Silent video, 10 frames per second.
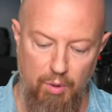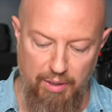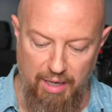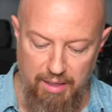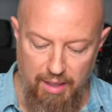
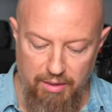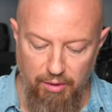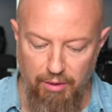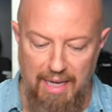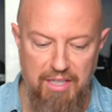Okay,
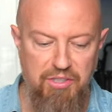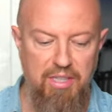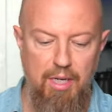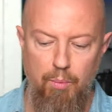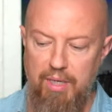the last
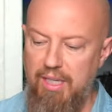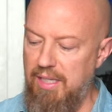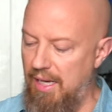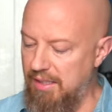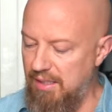thing that I want to
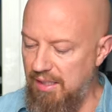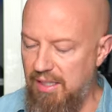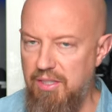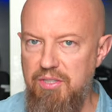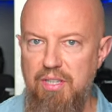connect
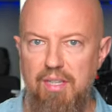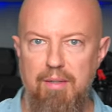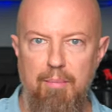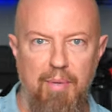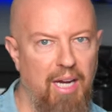is
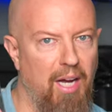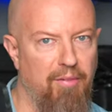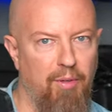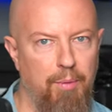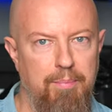my
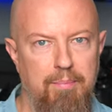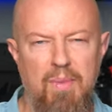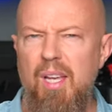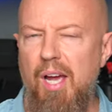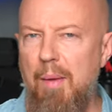iPhone.
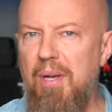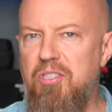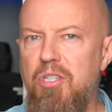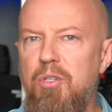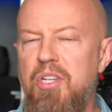I
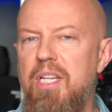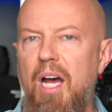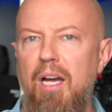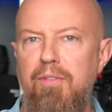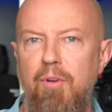mentioned using the
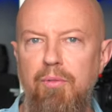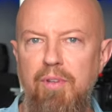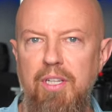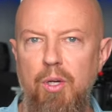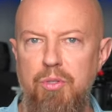iPhone
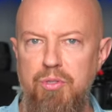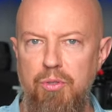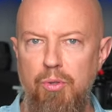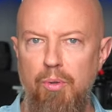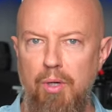video
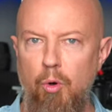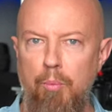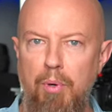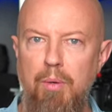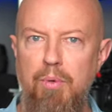to
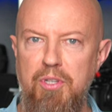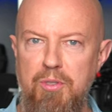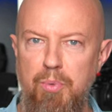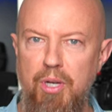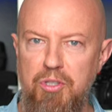incorporate with this
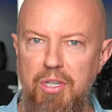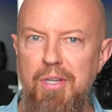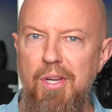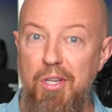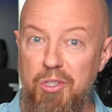
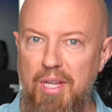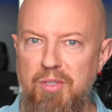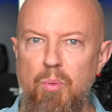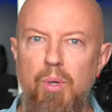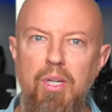production, so
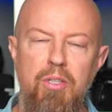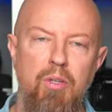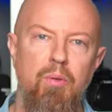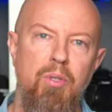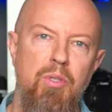that's what we're going to
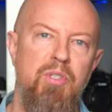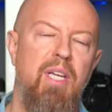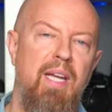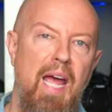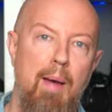do using
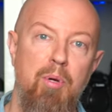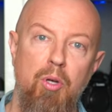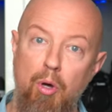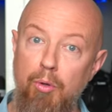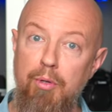an app
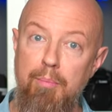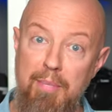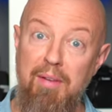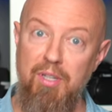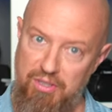called
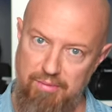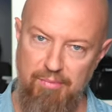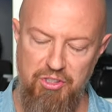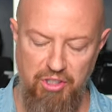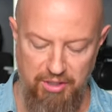Mavis.
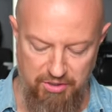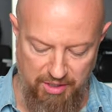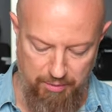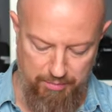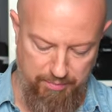Let's check this
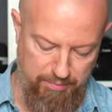out.